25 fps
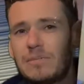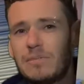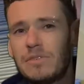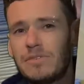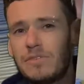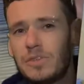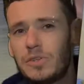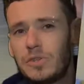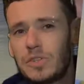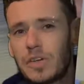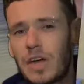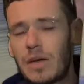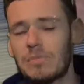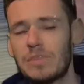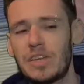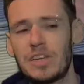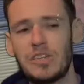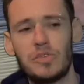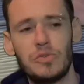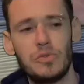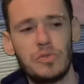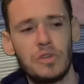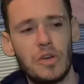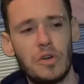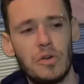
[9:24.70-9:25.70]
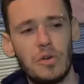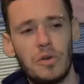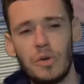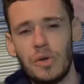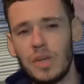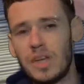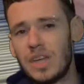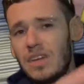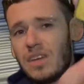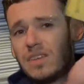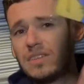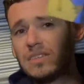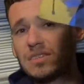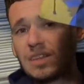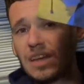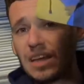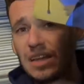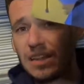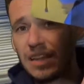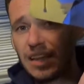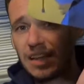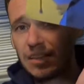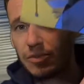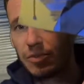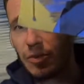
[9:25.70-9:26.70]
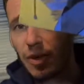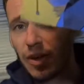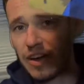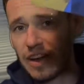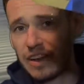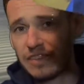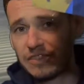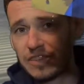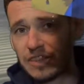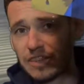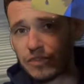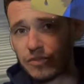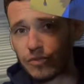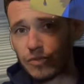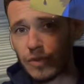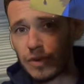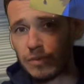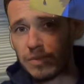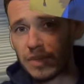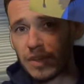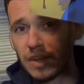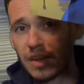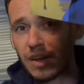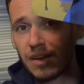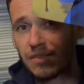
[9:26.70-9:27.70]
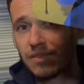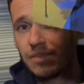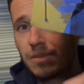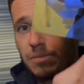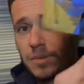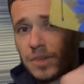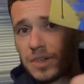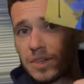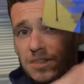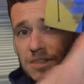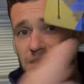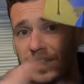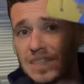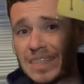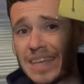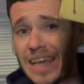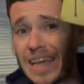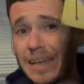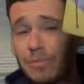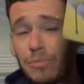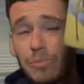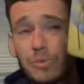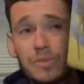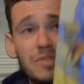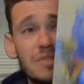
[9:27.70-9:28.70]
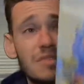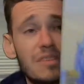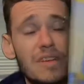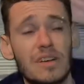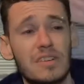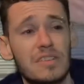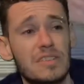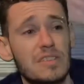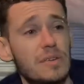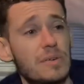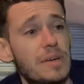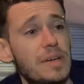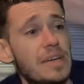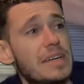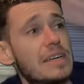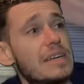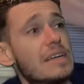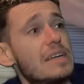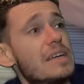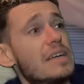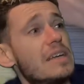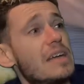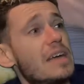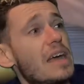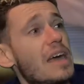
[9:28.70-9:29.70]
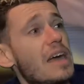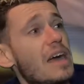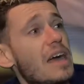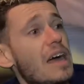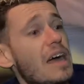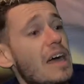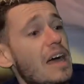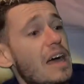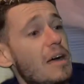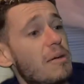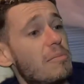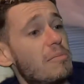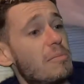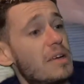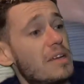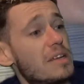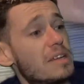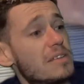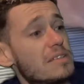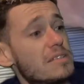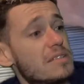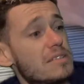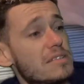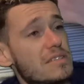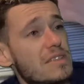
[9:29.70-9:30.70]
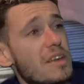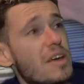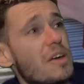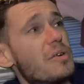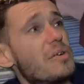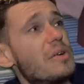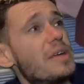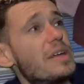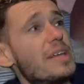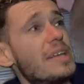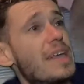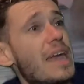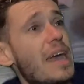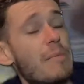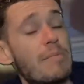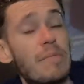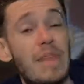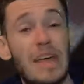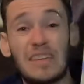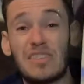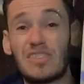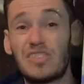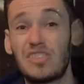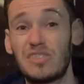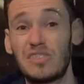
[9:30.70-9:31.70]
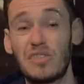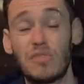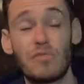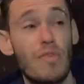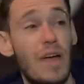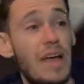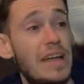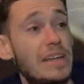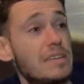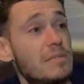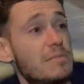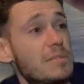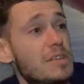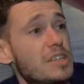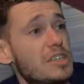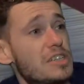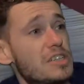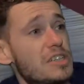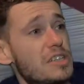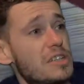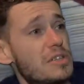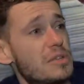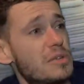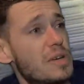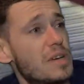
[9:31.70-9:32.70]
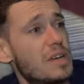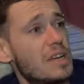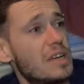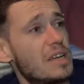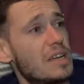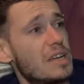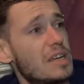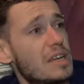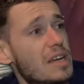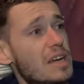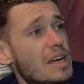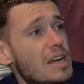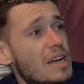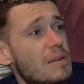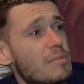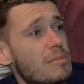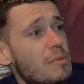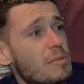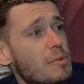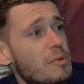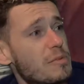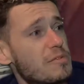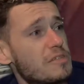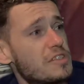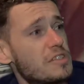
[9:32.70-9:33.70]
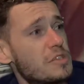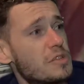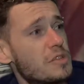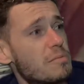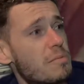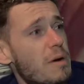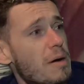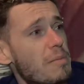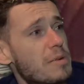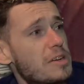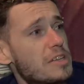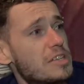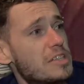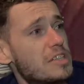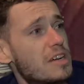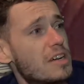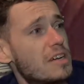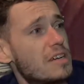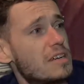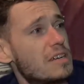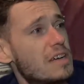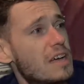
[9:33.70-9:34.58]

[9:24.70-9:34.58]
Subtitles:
a few times. I do know who he is, and that's where I've just ripped the cover because the tape was stuck to it. So yeah, that's just a random issue. I'm not even sure the publisher.